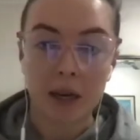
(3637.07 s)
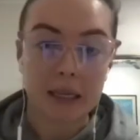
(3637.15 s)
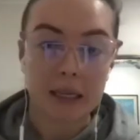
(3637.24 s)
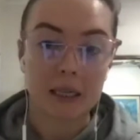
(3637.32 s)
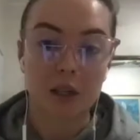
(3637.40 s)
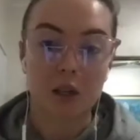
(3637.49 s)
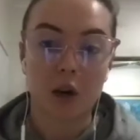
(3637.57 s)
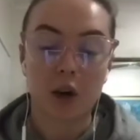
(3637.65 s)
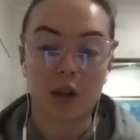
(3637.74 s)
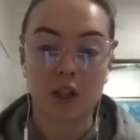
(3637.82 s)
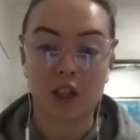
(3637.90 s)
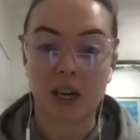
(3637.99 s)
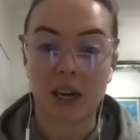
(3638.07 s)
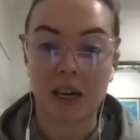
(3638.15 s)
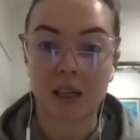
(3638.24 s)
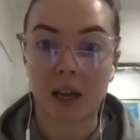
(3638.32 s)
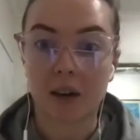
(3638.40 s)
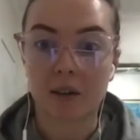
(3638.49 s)
didn't know that she
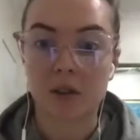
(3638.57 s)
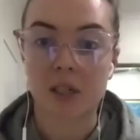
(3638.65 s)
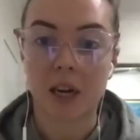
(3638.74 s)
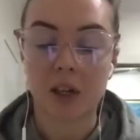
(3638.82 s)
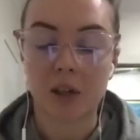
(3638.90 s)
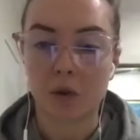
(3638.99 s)
had like stage